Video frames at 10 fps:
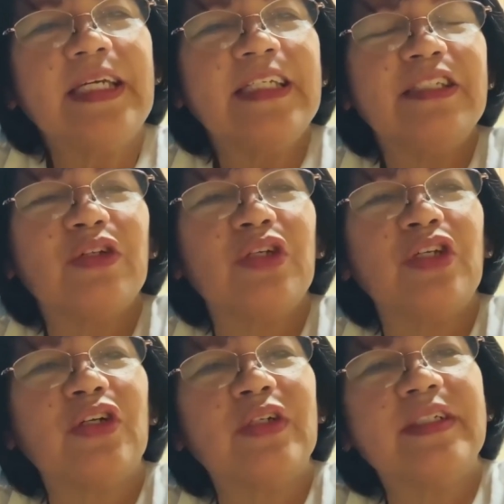Enjoy
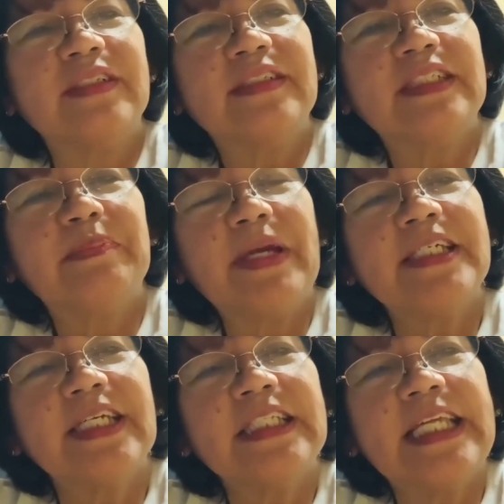your
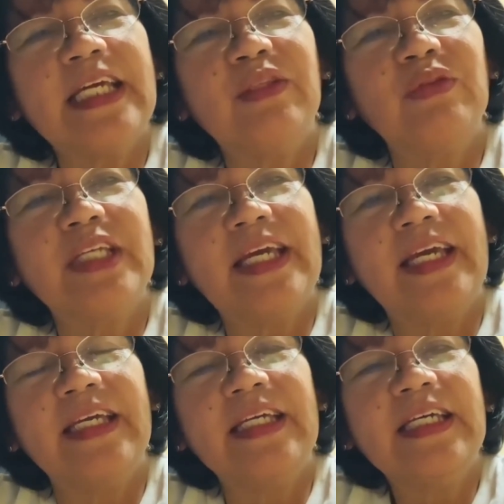special day today.